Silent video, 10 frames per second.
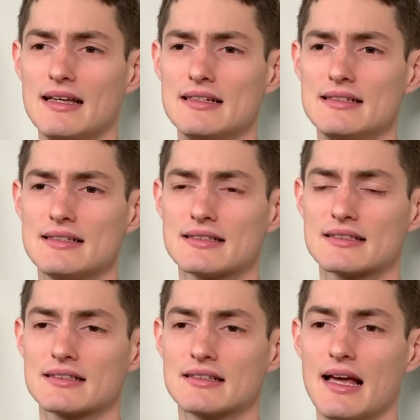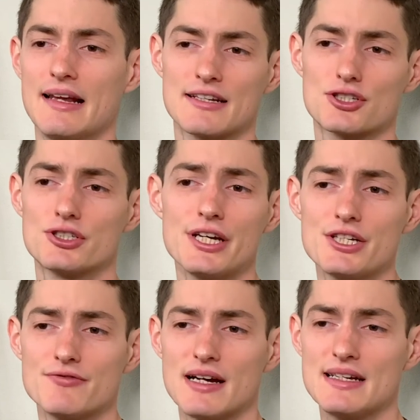is an
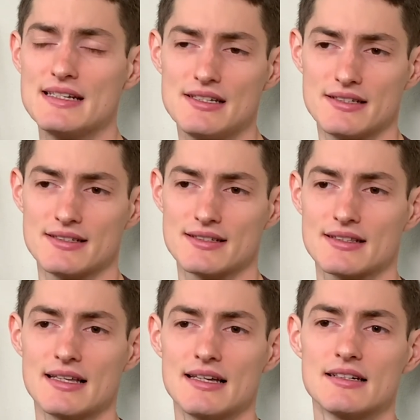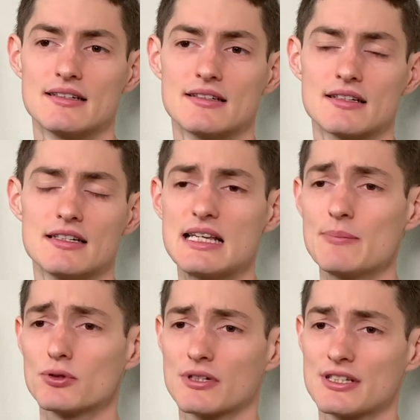exchange of ideas, then
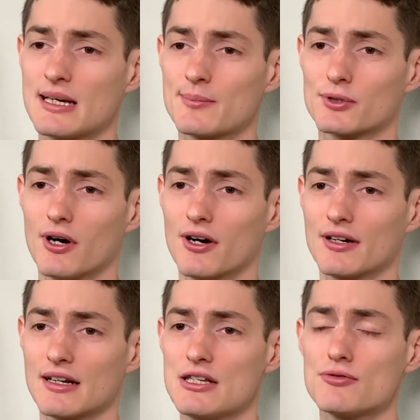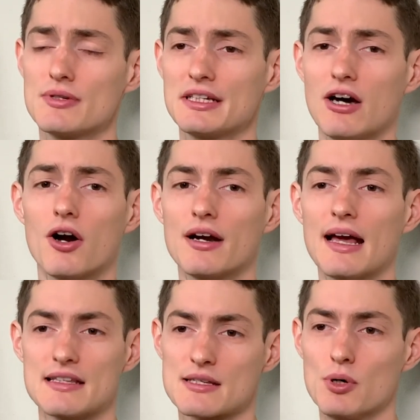conceptual art is really
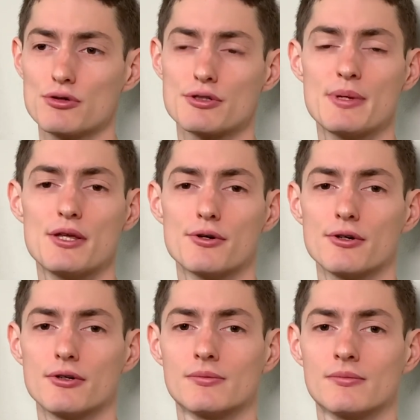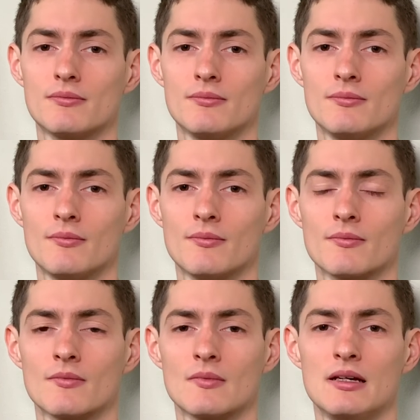art at its most pure.
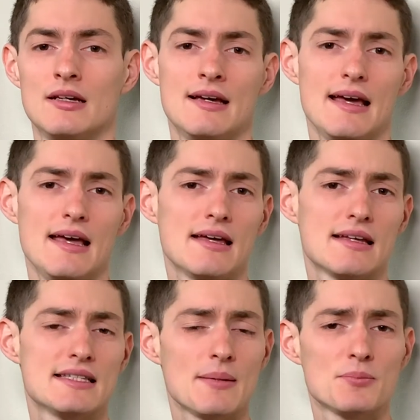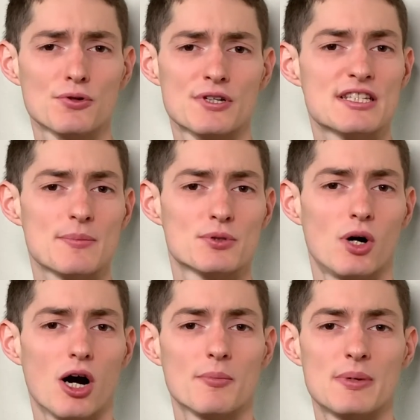A
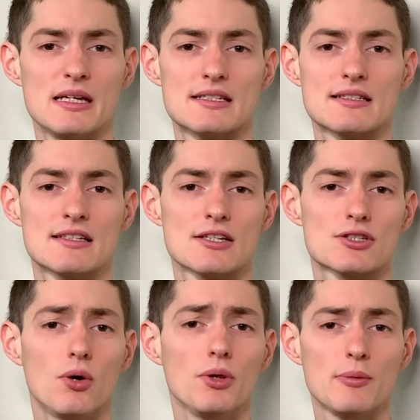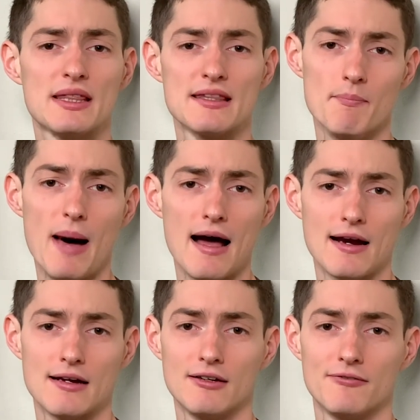conceptual art piece exists only within the
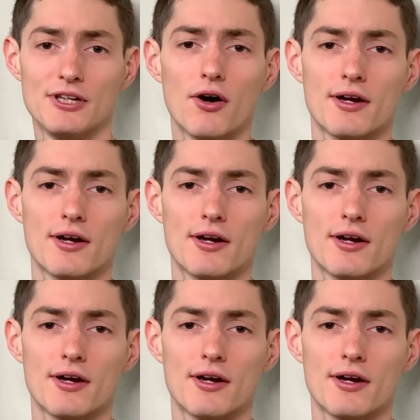mind of the